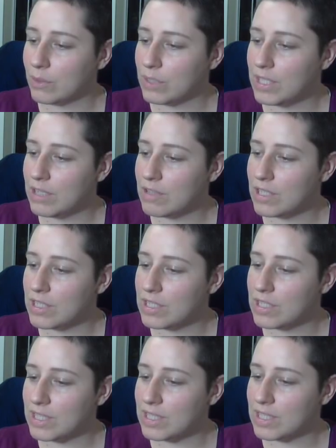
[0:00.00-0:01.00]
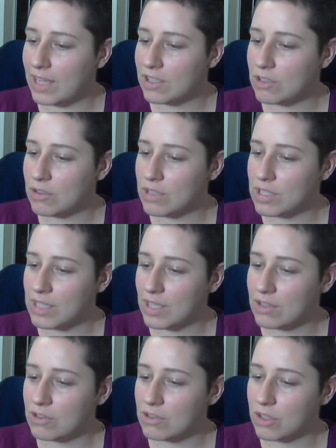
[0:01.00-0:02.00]
So here, this is attached to the
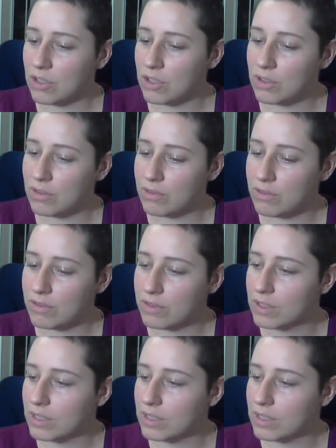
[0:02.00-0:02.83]
center curve.